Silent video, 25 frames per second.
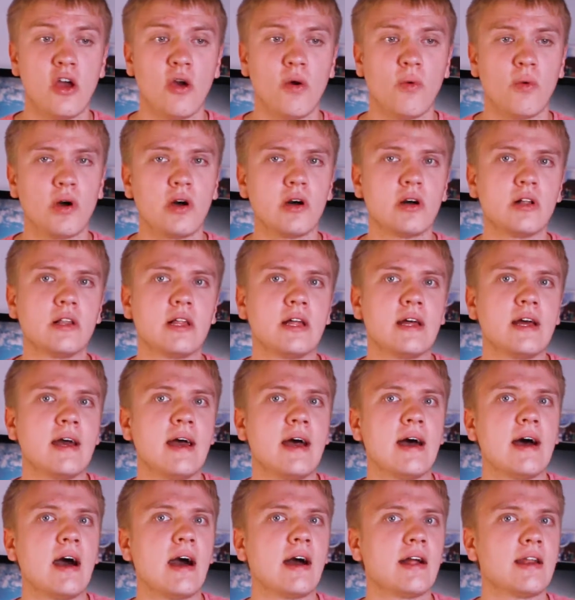Well,
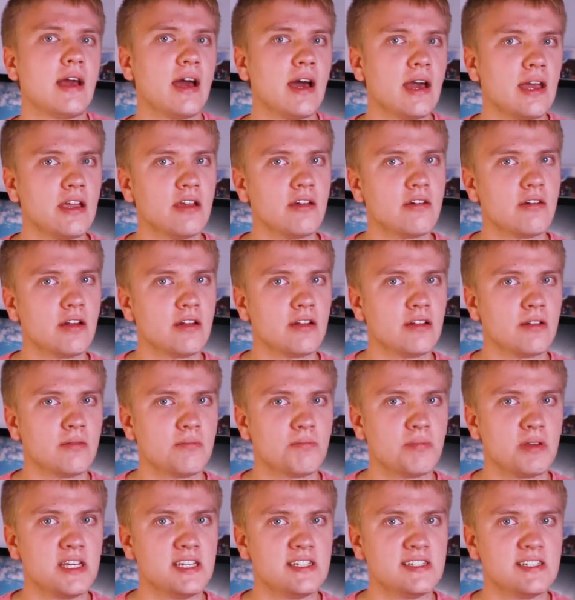on
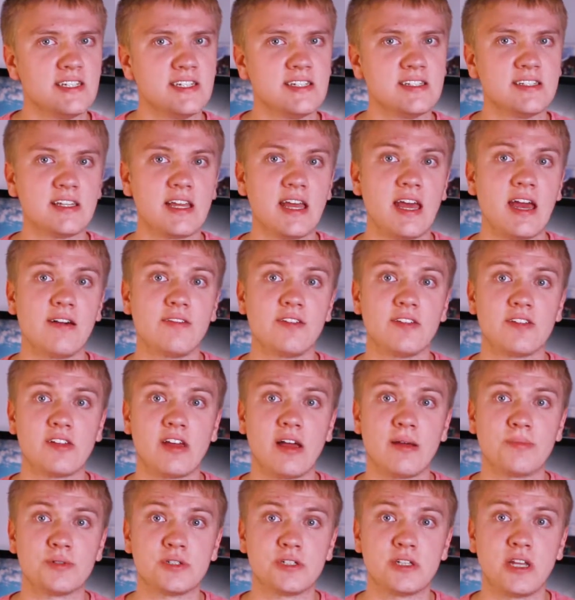higher-end PCs, they have this
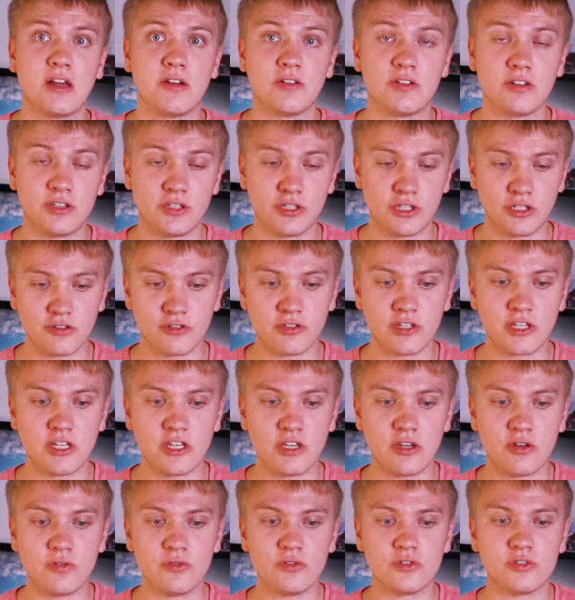option now to literally
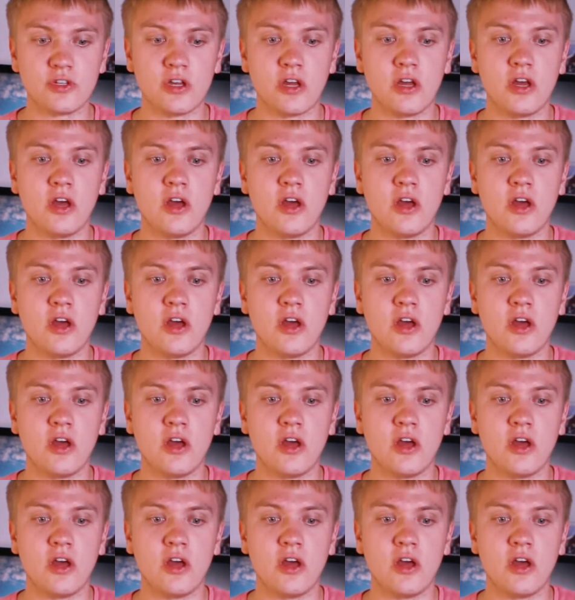use